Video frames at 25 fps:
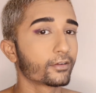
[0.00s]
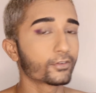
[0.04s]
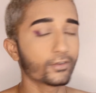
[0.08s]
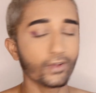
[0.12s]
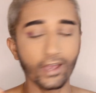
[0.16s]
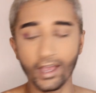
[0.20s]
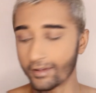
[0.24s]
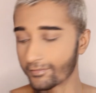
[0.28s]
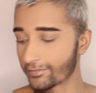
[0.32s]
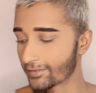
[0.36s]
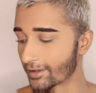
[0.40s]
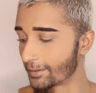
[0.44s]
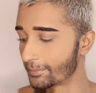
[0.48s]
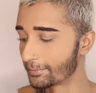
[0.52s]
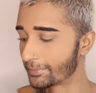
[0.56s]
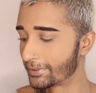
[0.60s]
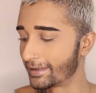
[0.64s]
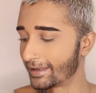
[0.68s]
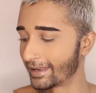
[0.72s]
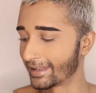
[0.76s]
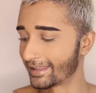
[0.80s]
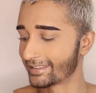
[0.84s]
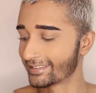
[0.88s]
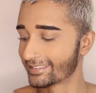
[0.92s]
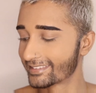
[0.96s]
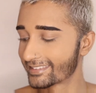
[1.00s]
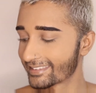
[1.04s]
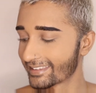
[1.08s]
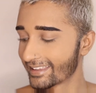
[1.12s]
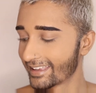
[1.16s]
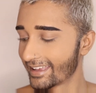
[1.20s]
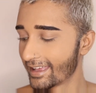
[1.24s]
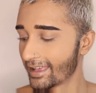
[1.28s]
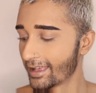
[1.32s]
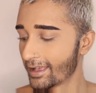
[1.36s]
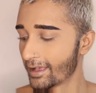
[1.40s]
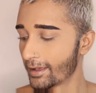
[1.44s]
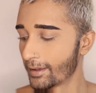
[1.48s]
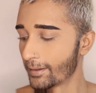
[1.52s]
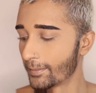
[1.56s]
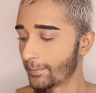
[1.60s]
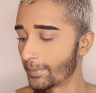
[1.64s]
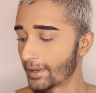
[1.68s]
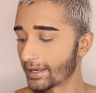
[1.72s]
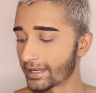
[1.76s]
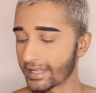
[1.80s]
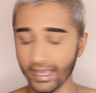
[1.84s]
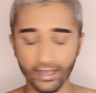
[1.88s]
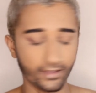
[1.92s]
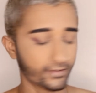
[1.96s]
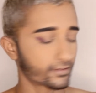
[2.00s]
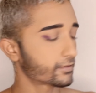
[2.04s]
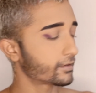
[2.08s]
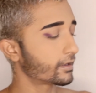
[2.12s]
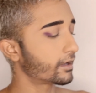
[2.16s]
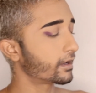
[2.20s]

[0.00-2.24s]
to have complaints. But yes,